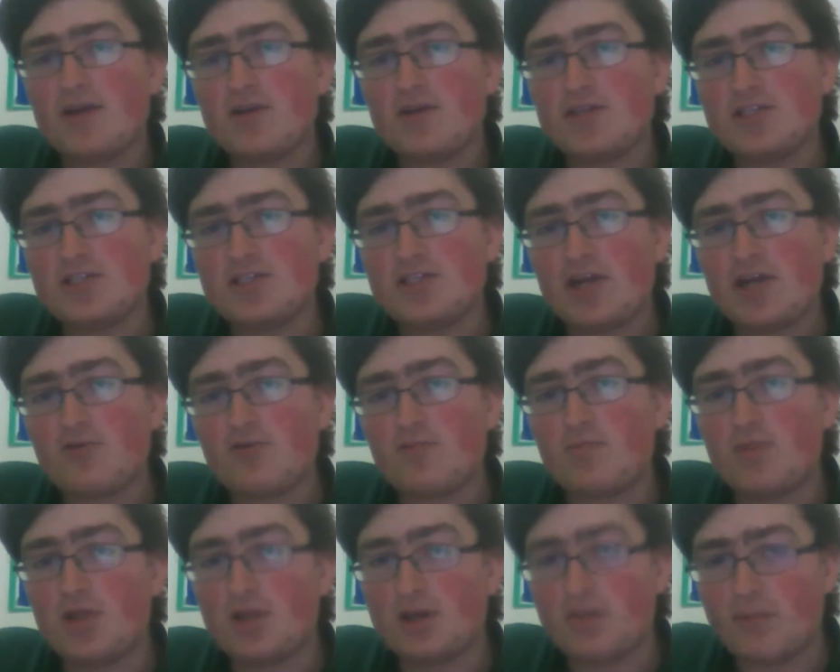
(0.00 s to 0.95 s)
standard
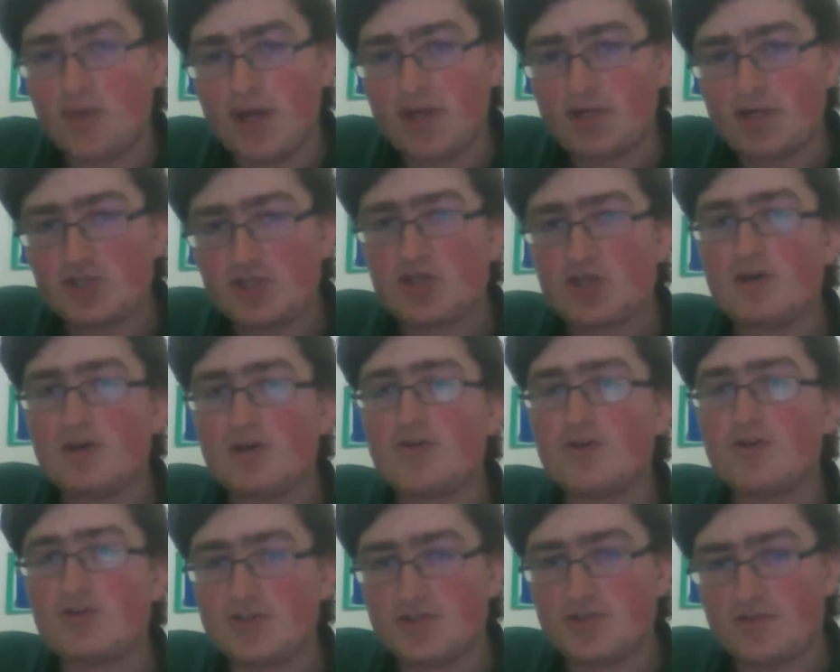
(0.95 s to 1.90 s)
Blood Mage,
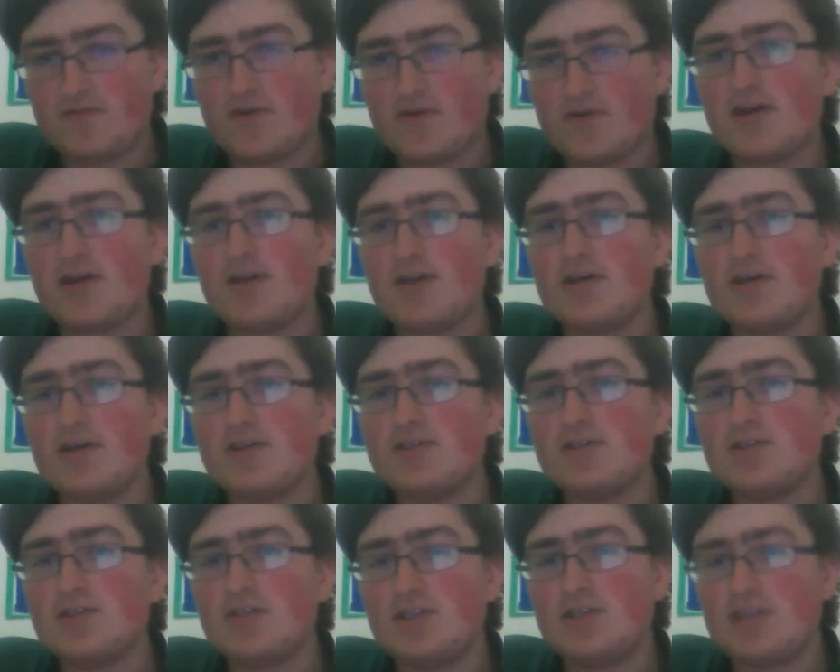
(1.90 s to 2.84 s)
Thalnos,
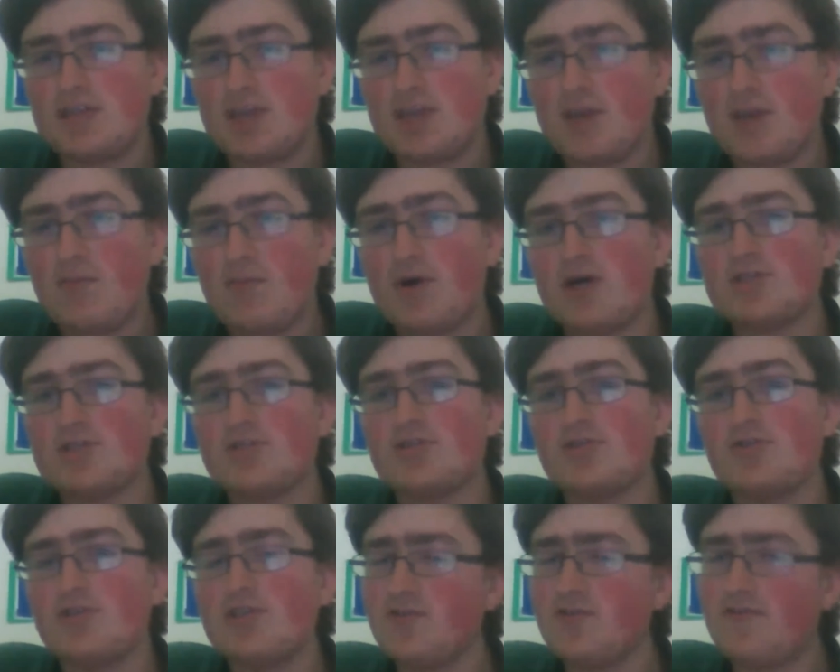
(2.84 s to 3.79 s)
Sylvanas, Tinkmaster.
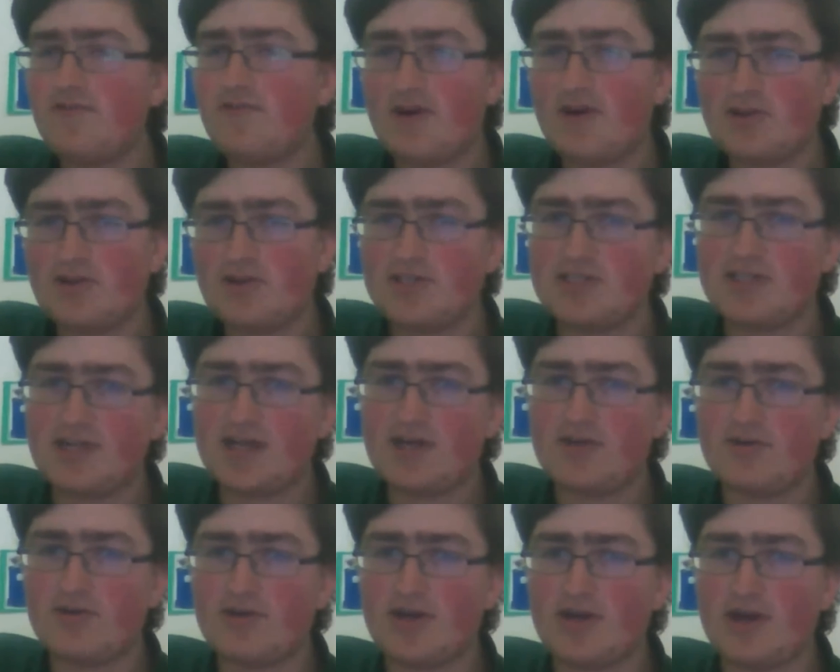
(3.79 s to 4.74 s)
These are fairly
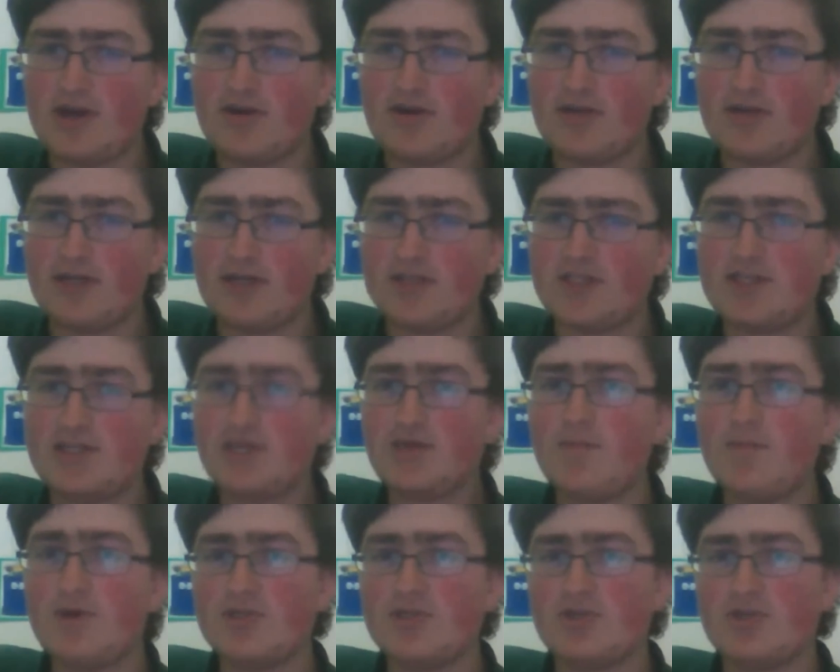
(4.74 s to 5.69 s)
standard nowadays. The
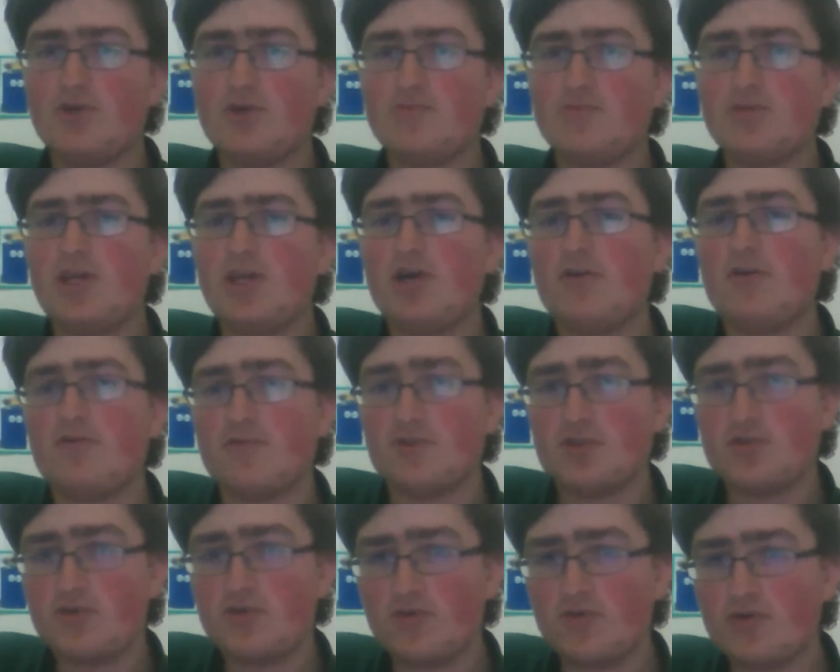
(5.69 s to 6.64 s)
Tinkmaster helps you get over
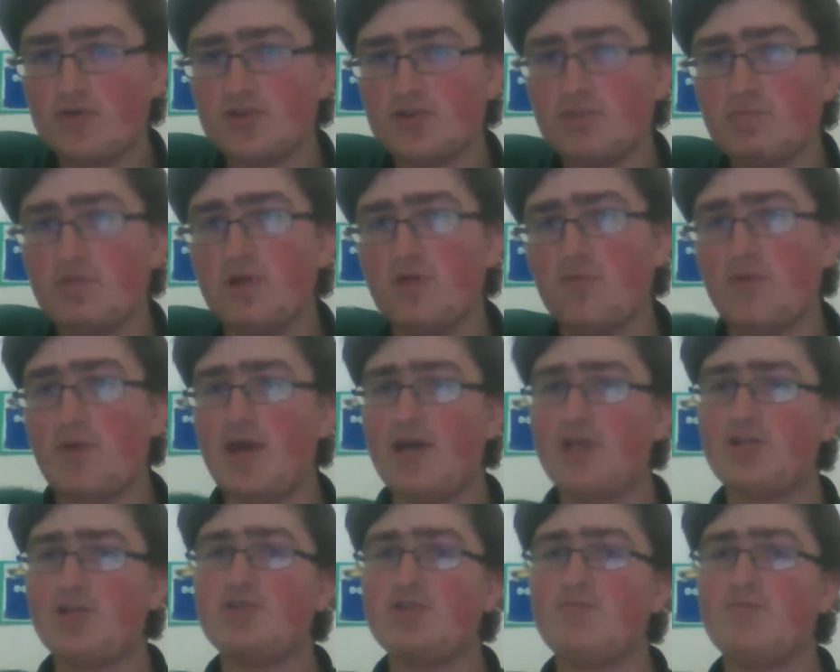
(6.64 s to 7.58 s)
taunts. Blood
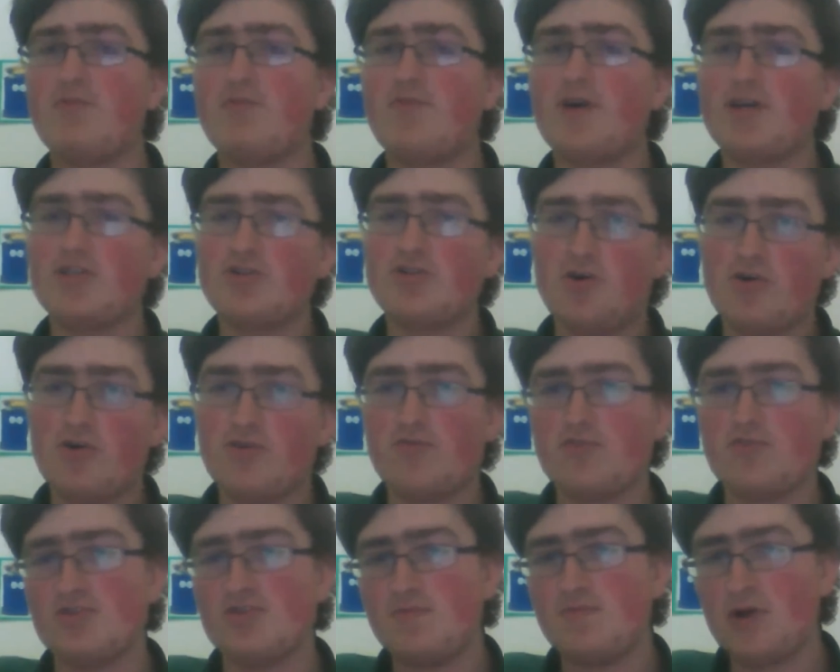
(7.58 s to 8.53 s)
Mage provides card draw
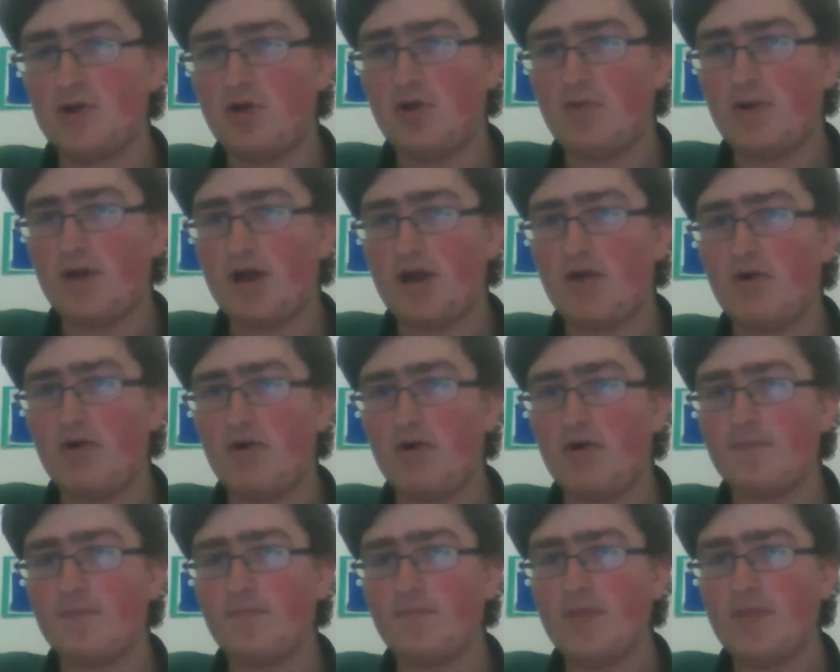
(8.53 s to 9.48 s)
and spell power.
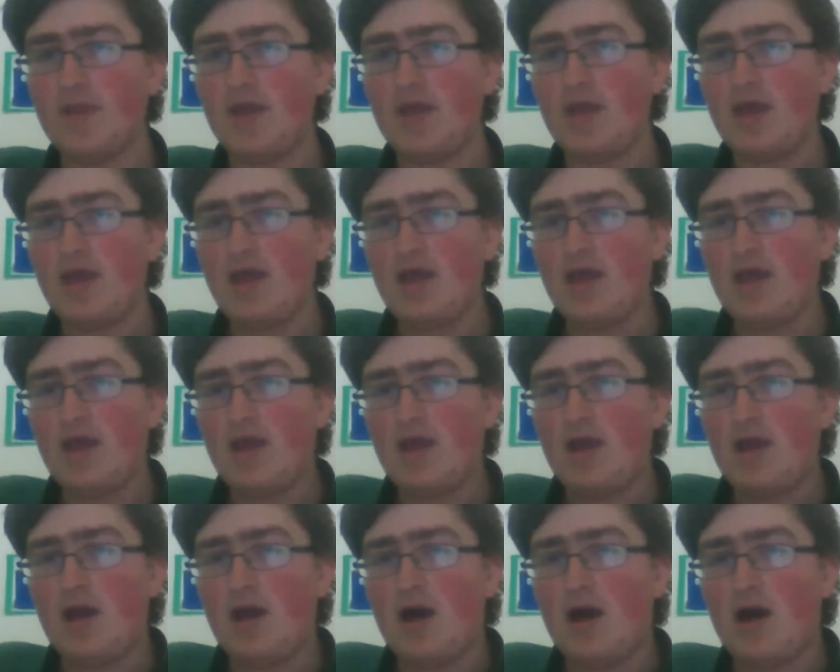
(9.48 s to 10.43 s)

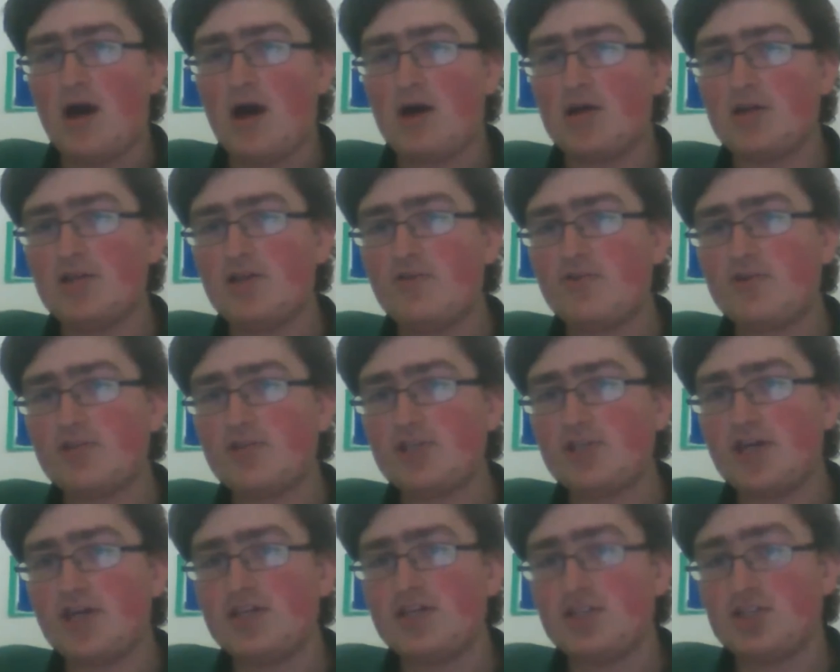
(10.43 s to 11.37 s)
Leroy
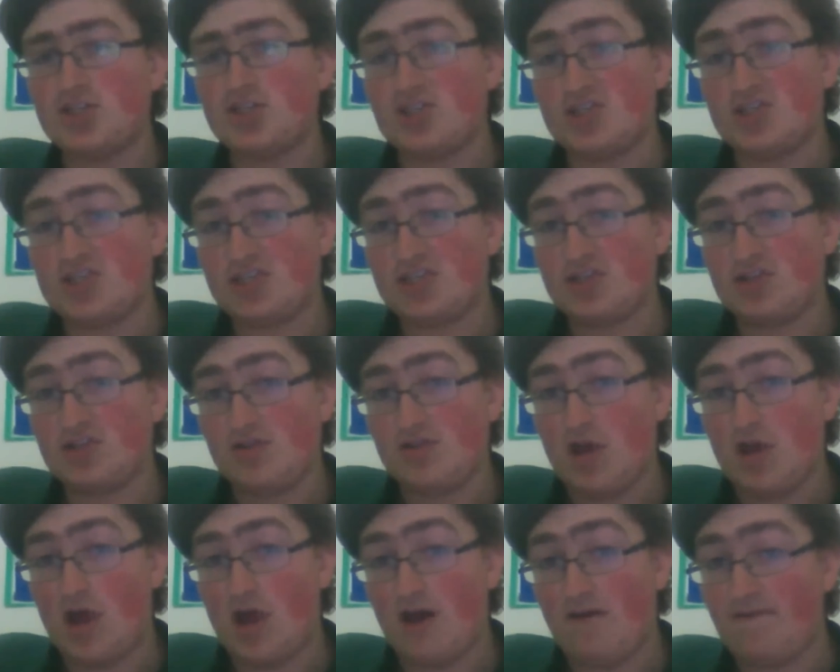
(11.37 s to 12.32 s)
Jenkins is just
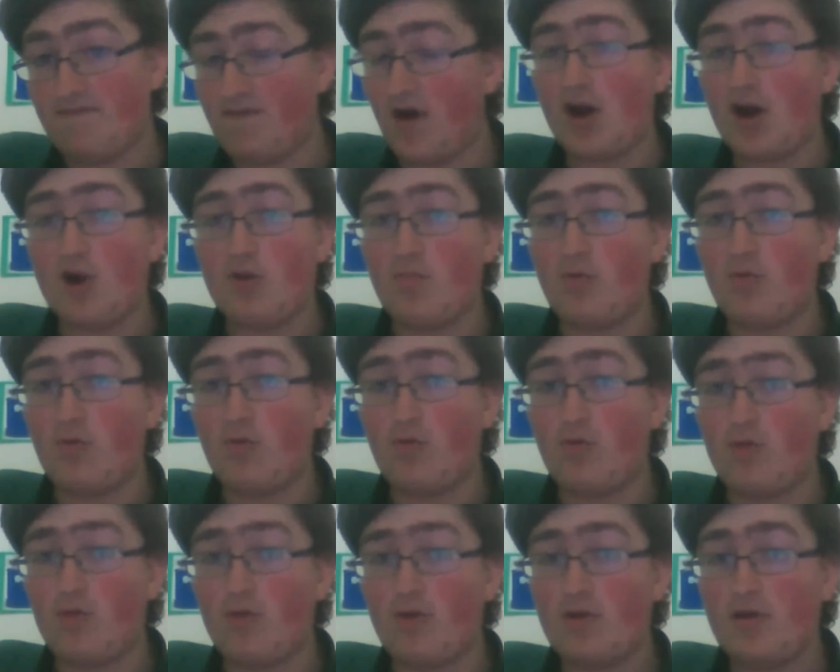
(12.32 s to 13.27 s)
a fireball.
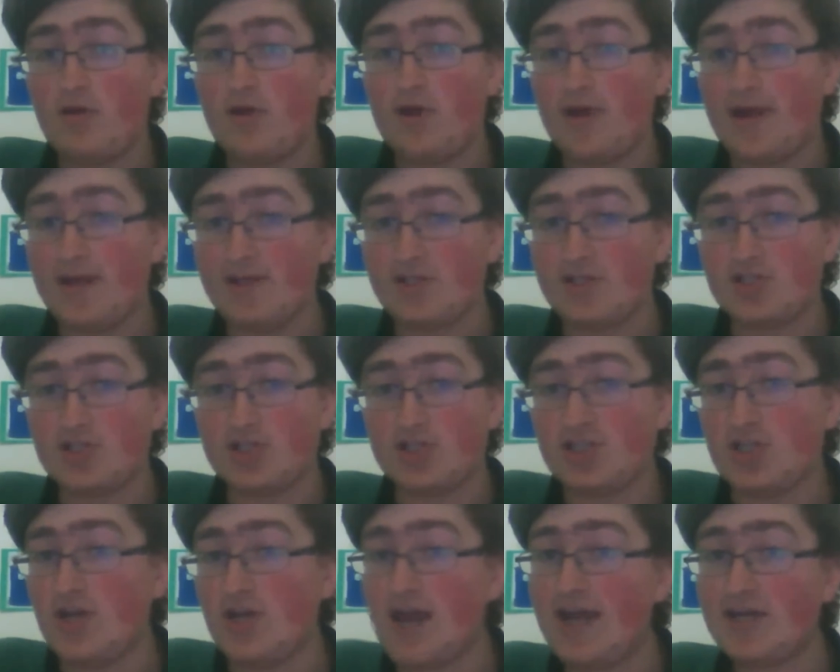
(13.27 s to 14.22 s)
It's just
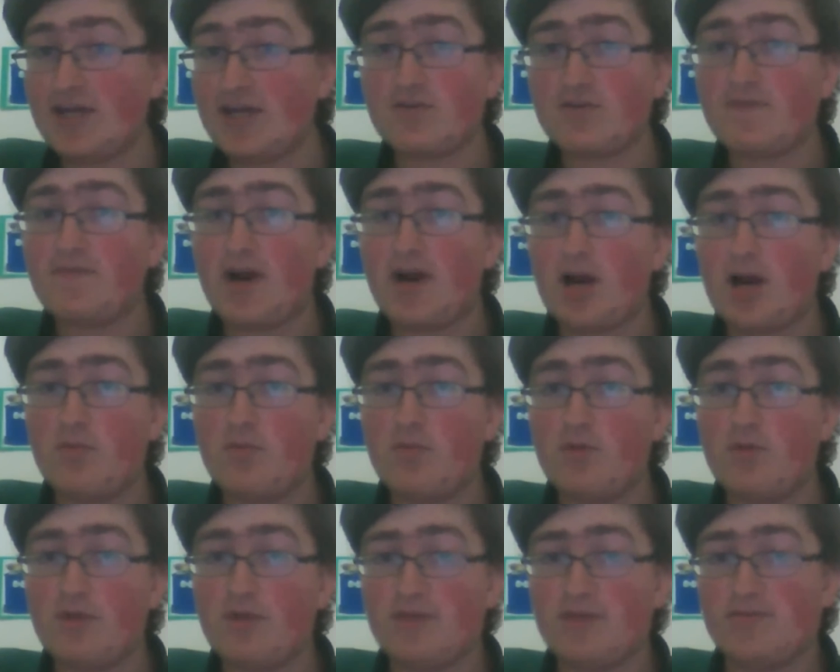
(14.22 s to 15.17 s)
an extra
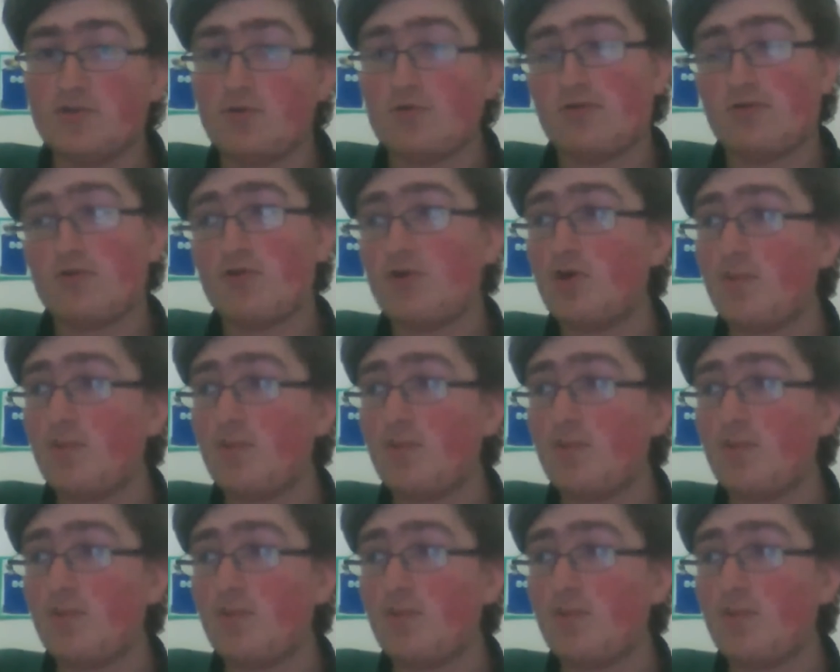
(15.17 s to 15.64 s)
fireball. It gives you a 3rd copy of